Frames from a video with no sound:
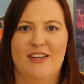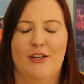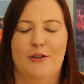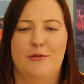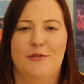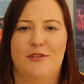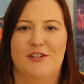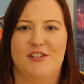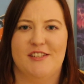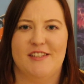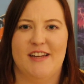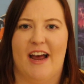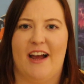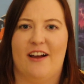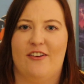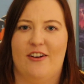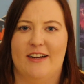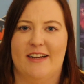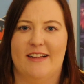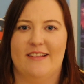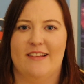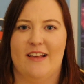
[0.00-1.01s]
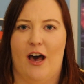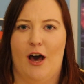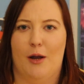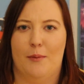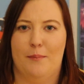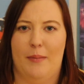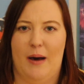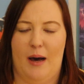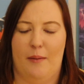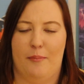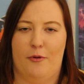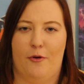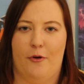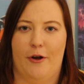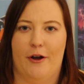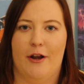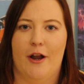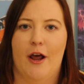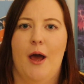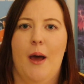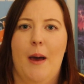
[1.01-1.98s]
use your snack credits on
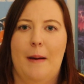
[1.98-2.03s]
popcorn.